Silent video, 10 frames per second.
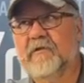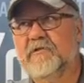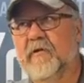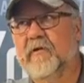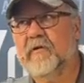
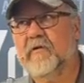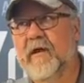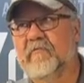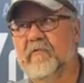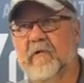So
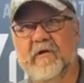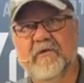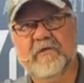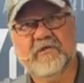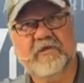everywhere
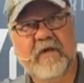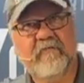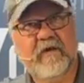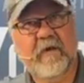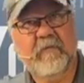you can
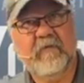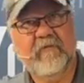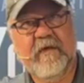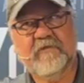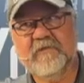shave a couple
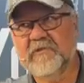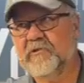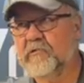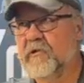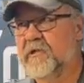of
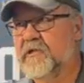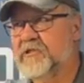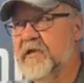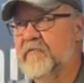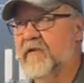ounces, you're looking
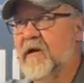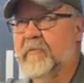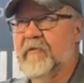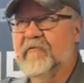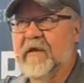to shave a
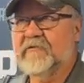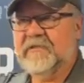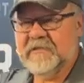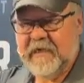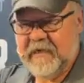couple of
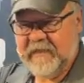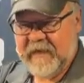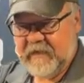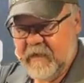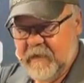ounces out of
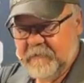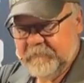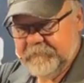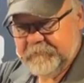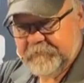that gun.